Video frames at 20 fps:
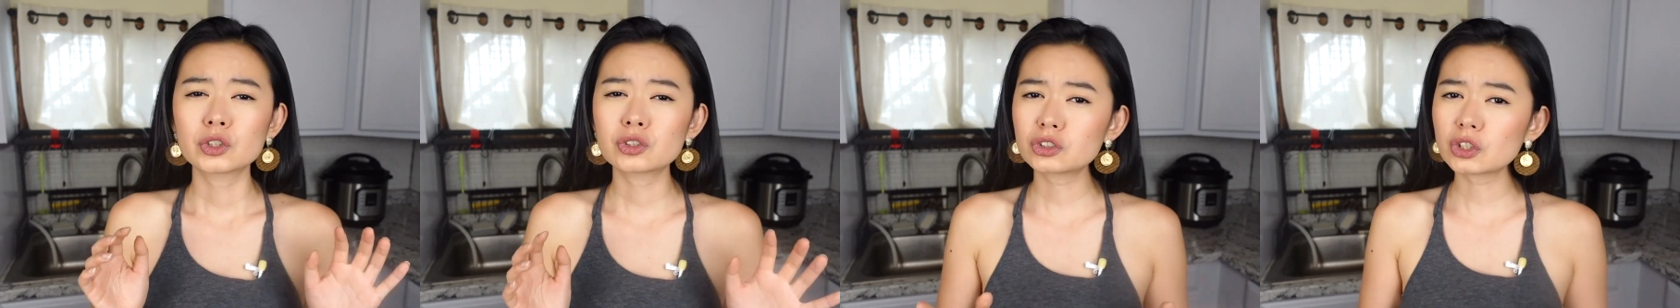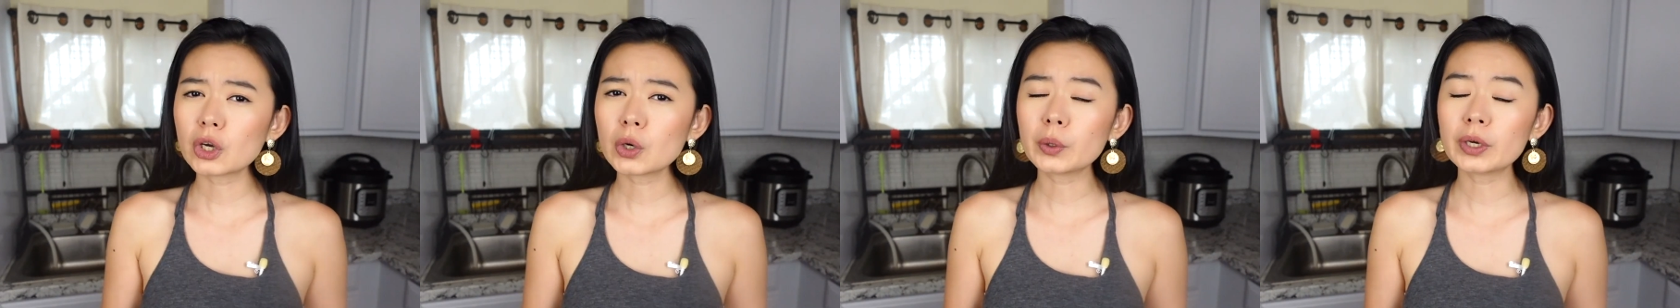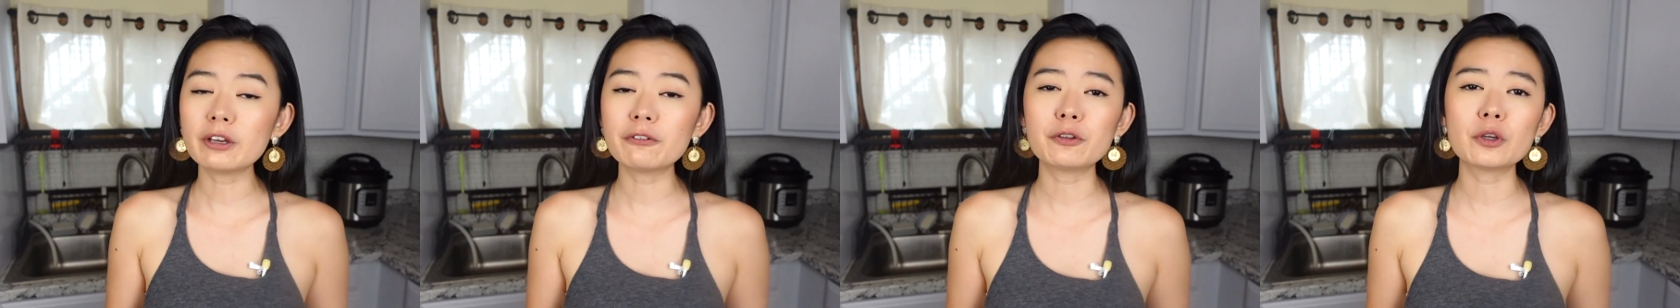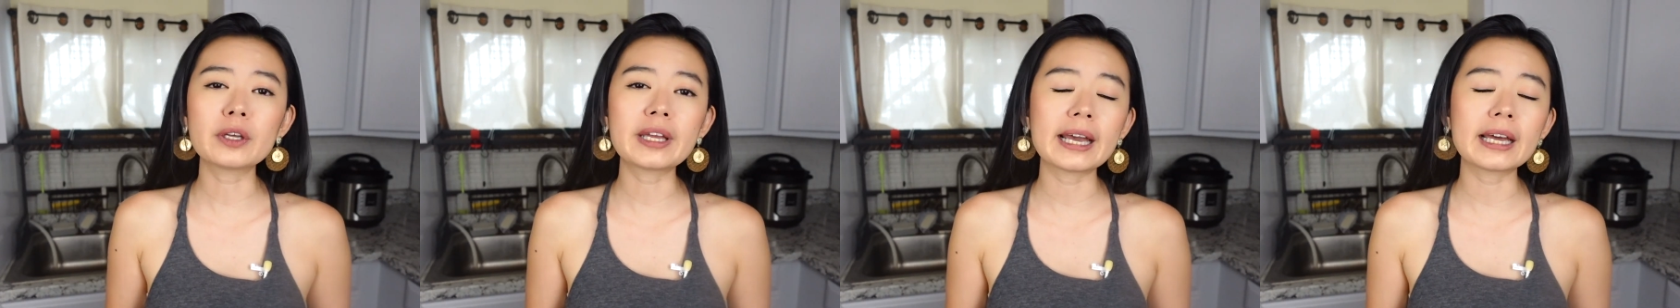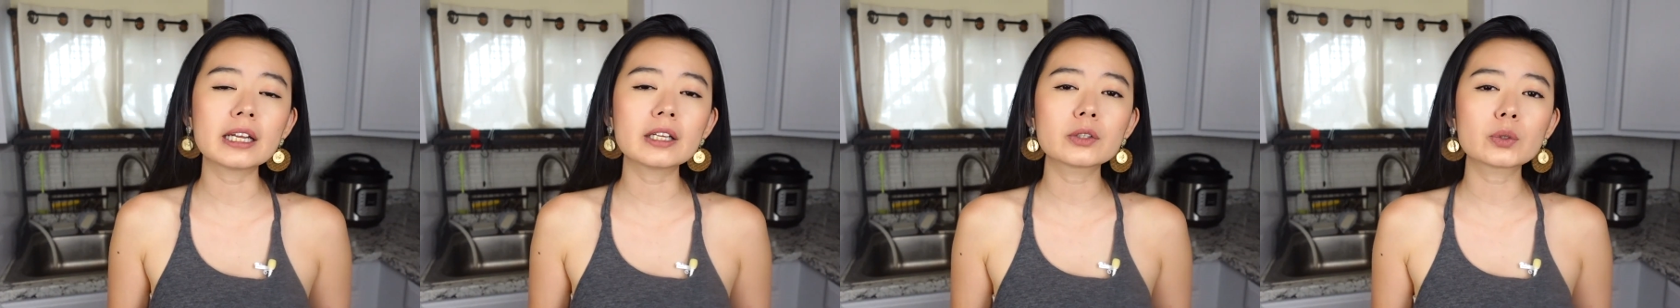So if you
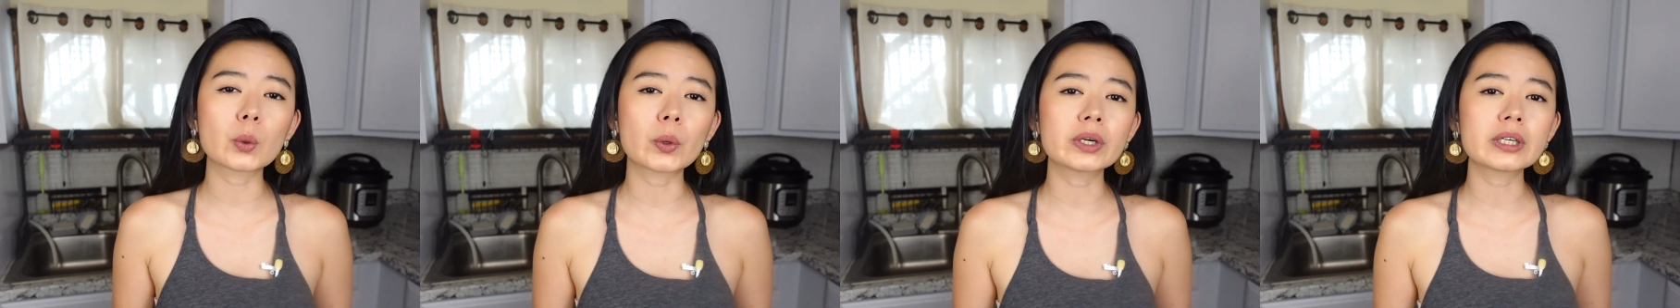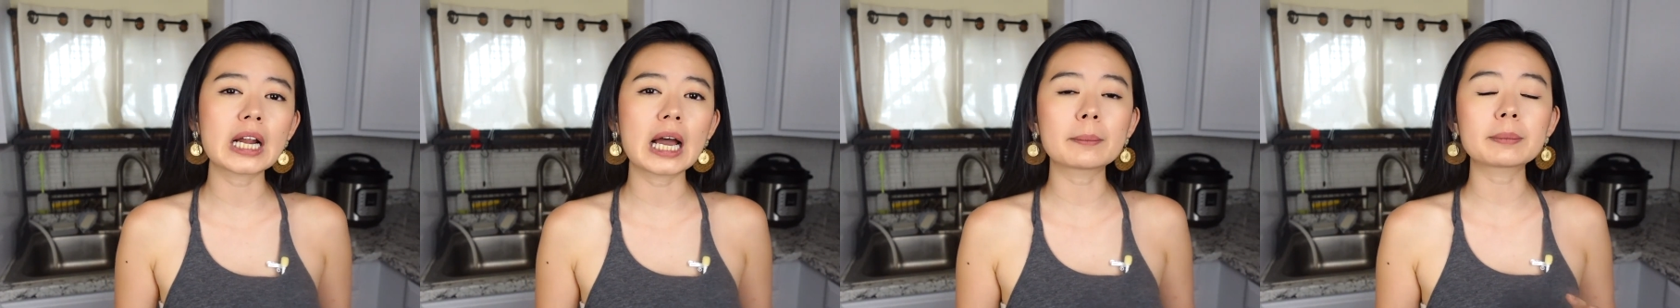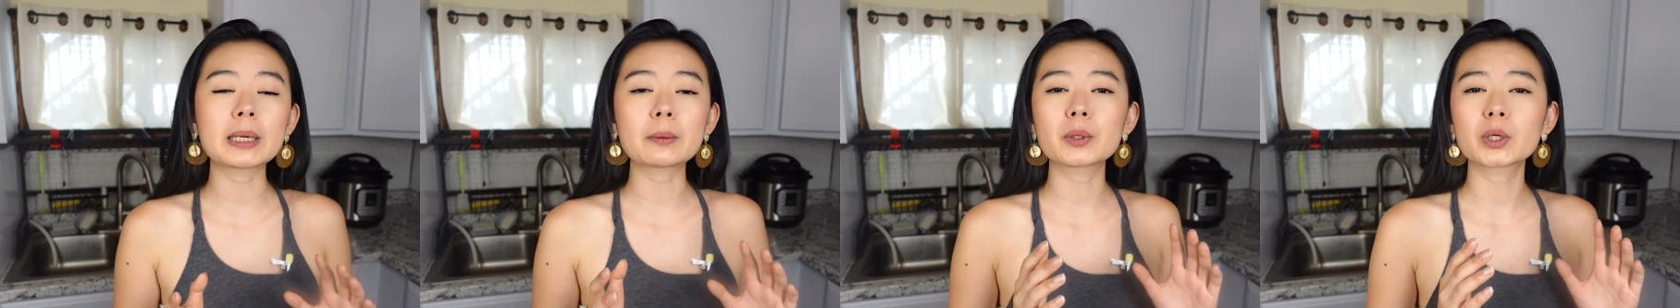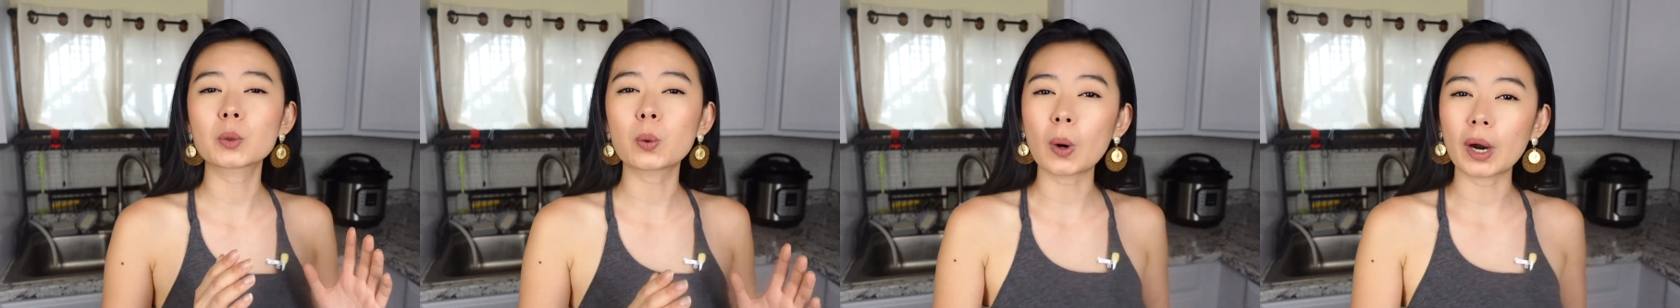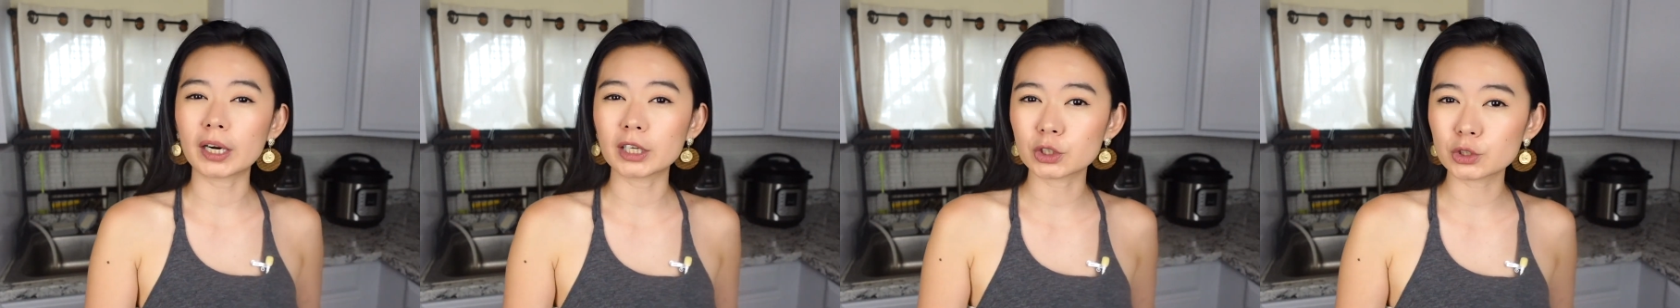get a doorknob that
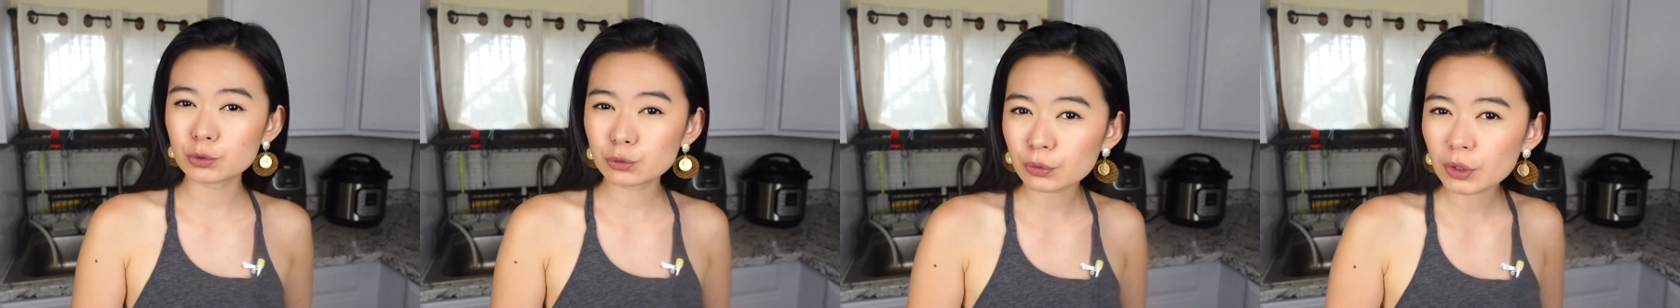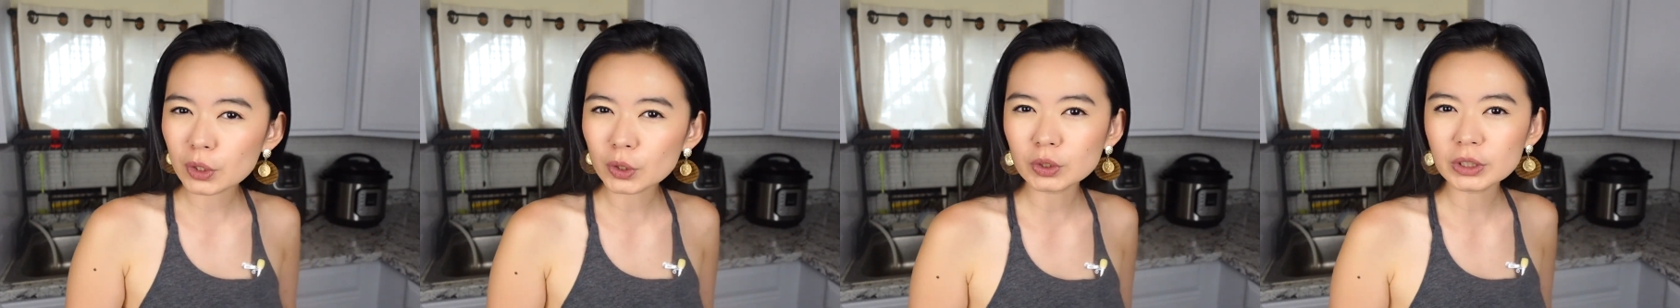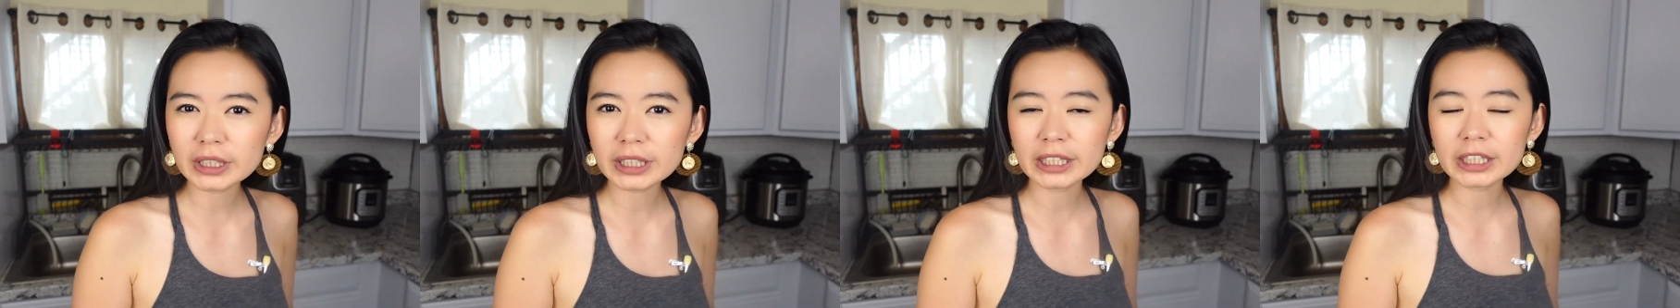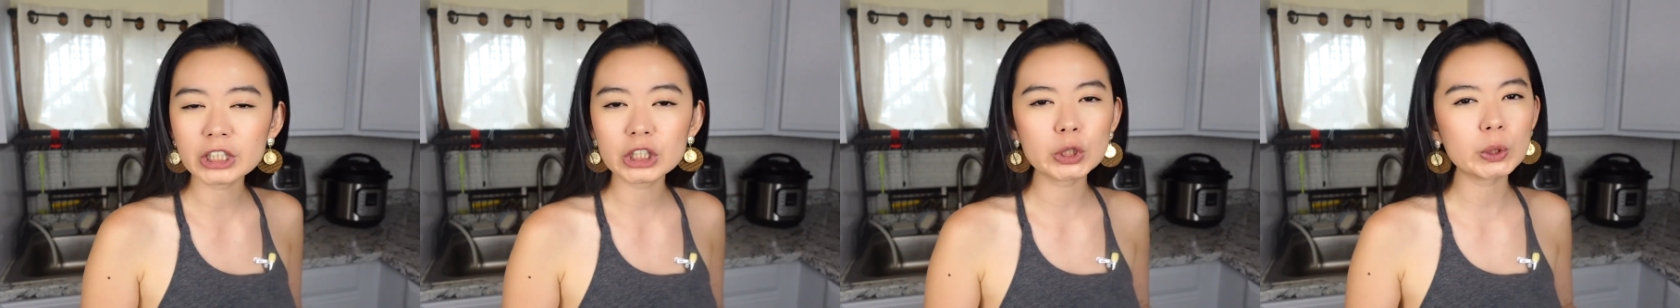requires drilling,